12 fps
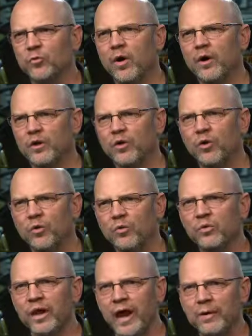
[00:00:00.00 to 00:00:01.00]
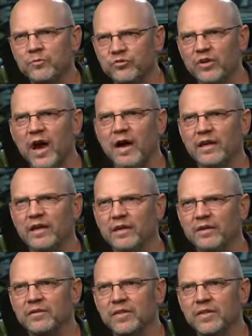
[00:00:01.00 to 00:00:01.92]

want to know that I'm stocking